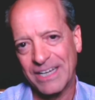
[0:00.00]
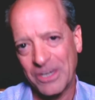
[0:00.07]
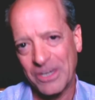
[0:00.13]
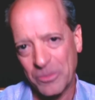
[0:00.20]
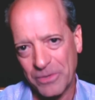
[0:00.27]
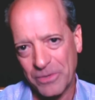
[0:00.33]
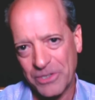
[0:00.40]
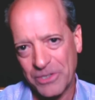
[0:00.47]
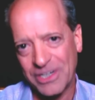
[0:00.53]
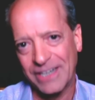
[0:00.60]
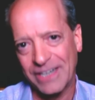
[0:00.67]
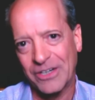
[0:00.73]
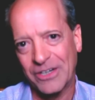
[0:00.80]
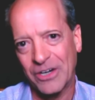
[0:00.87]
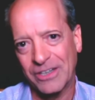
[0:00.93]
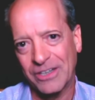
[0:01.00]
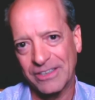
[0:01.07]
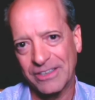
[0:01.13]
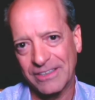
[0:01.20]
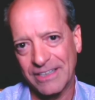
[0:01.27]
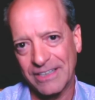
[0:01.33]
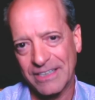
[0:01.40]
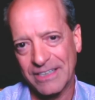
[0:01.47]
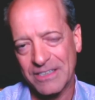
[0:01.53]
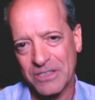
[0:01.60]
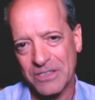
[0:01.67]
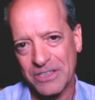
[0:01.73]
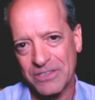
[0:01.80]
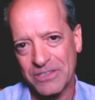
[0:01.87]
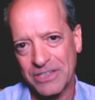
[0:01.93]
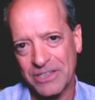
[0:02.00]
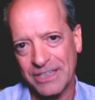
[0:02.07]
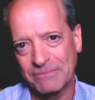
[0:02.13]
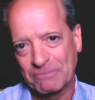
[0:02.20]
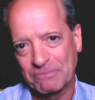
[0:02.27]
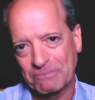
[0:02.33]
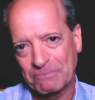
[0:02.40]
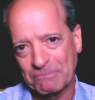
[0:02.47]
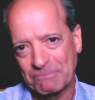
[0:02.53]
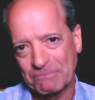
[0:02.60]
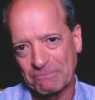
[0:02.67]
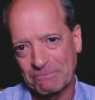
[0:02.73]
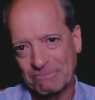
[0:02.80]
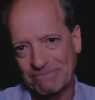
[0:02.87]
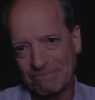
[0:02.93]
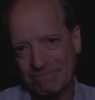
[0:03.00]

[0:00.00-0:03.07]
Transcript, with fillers: Oh, thank you. Appreciate it, Kirk. Good luck and good to see you. All right.